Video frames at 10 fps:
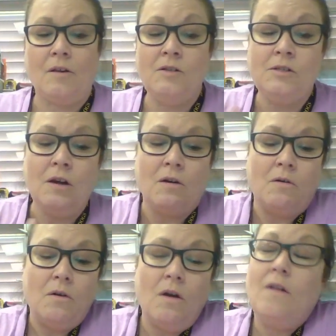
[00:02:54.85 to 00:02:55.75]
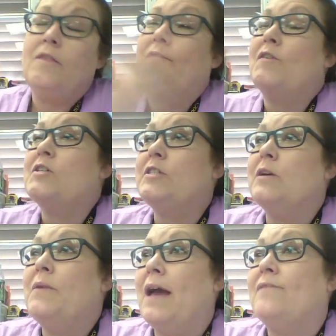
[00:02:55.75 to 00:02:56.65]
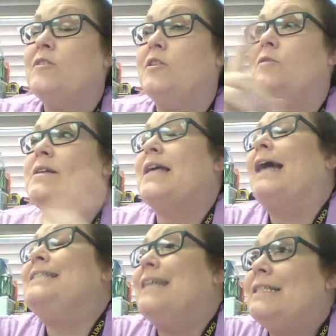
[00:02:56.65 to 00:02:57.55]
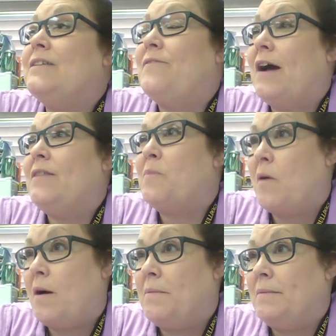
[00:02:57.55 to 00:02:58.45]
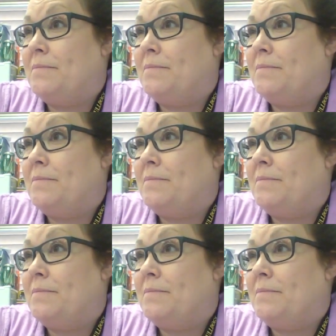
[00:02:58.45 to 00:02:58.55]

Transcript: So the first thing we have to do is identify the problem.